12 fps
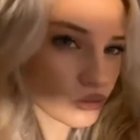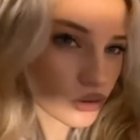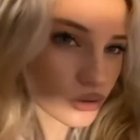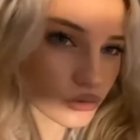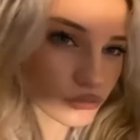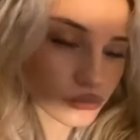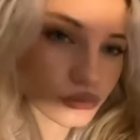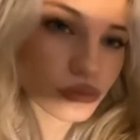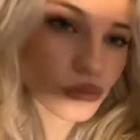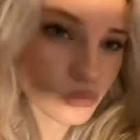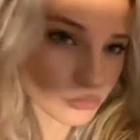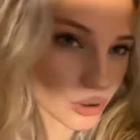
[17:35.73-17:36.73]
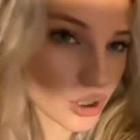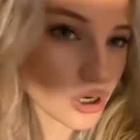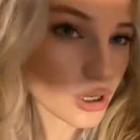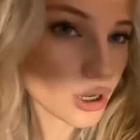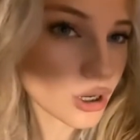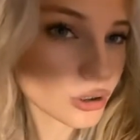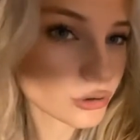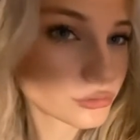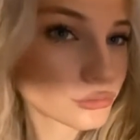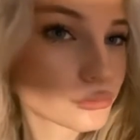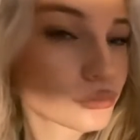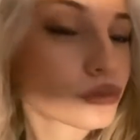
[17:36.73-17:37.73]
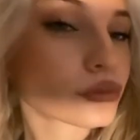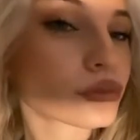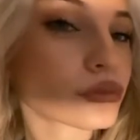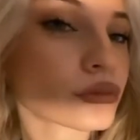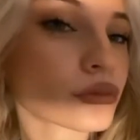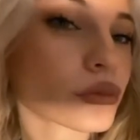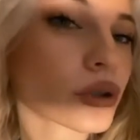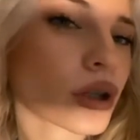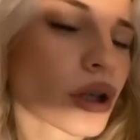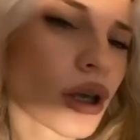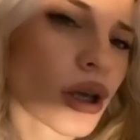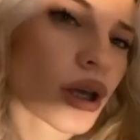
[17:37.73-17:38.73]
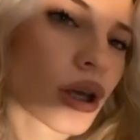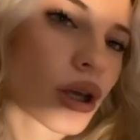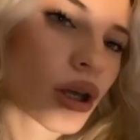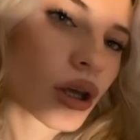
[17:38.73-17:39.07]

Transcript: Uh, I'll get to your comment here in a second. Let me finish my point and I'll get to it.